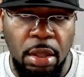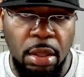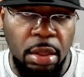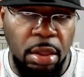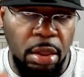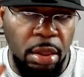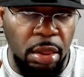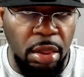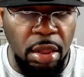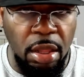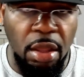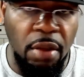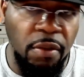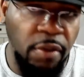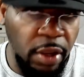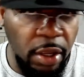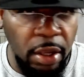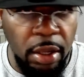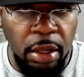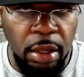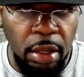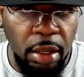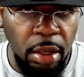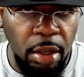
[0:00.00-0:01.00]

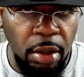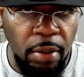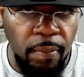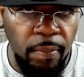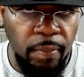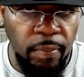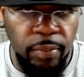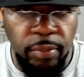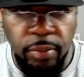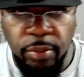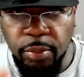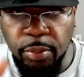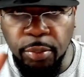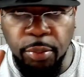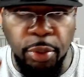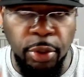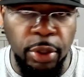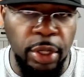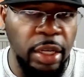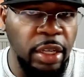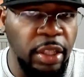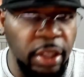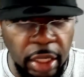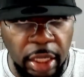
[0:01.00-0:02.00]
living,
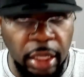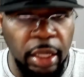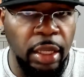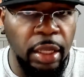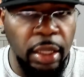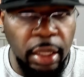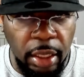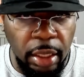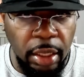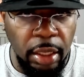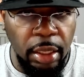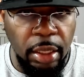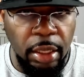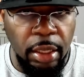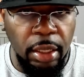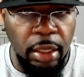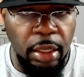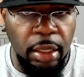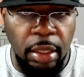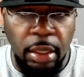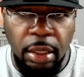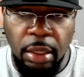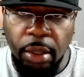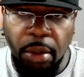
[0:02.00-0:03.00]
breathing
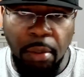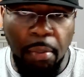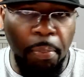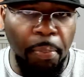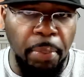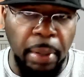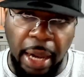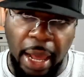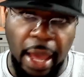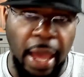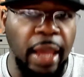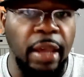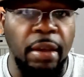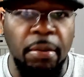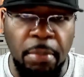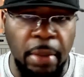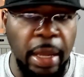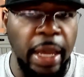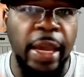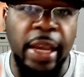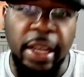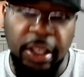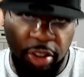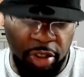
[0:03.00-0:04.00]
black
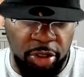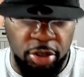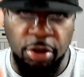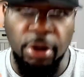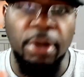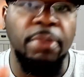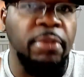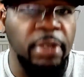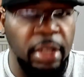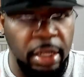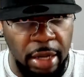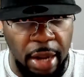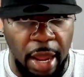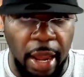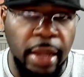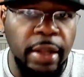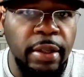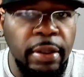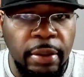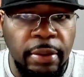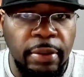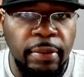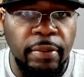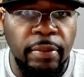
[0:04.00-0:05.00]
man's kryptonite.
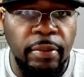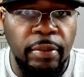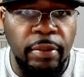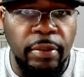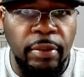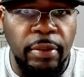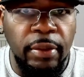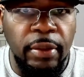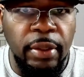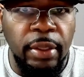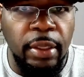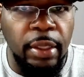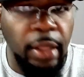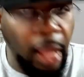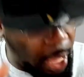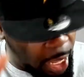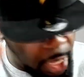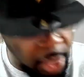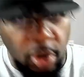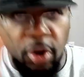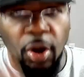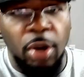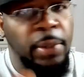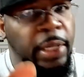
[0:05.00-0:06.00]
I
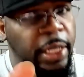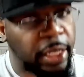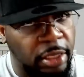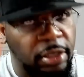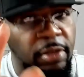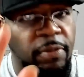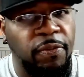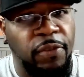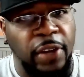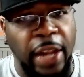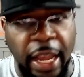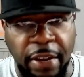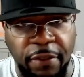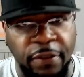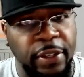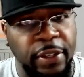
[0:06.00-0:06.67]
know I'm gonna get some flack for